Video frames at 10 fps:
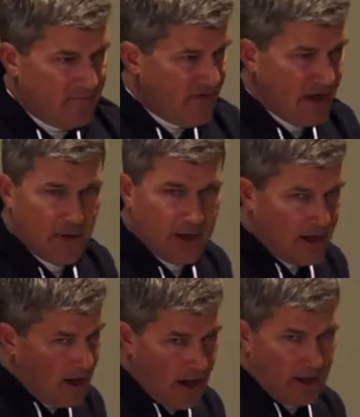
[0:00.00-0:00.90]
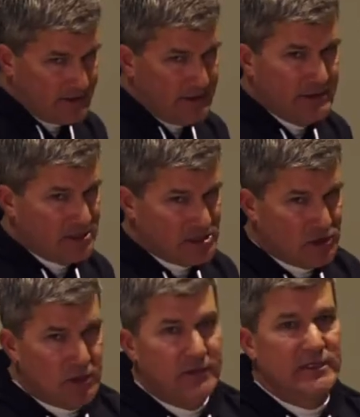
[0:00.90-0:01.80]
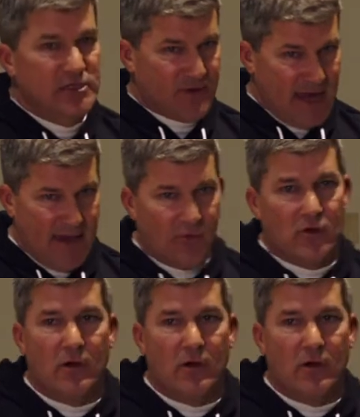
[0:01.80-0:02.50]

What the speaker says: very hard to discern the travel